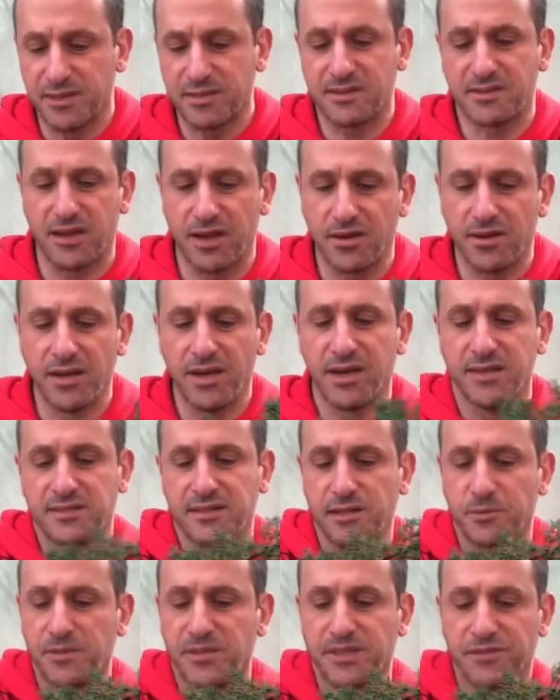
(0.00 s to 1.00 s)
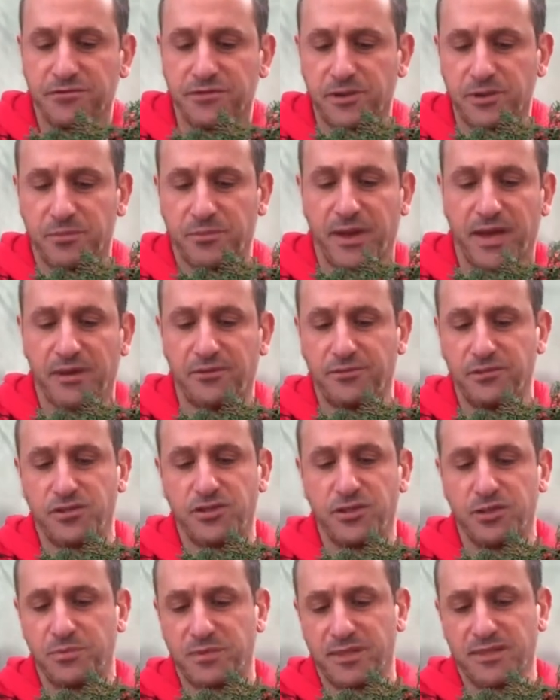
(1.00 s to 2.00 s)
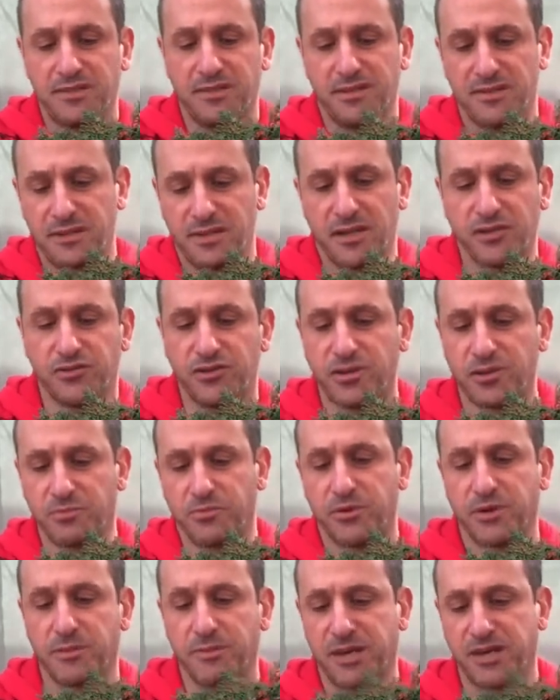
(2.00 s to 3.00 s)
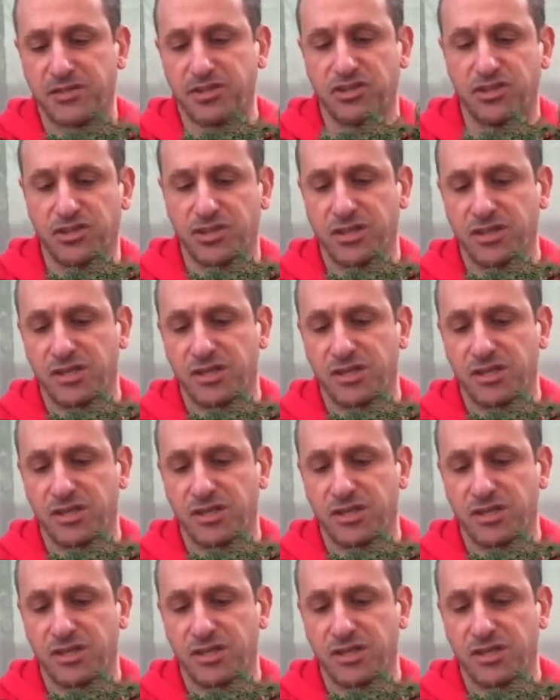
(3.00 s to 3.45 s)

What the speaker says: So a little bit different, but for junipers, I treat them pretty much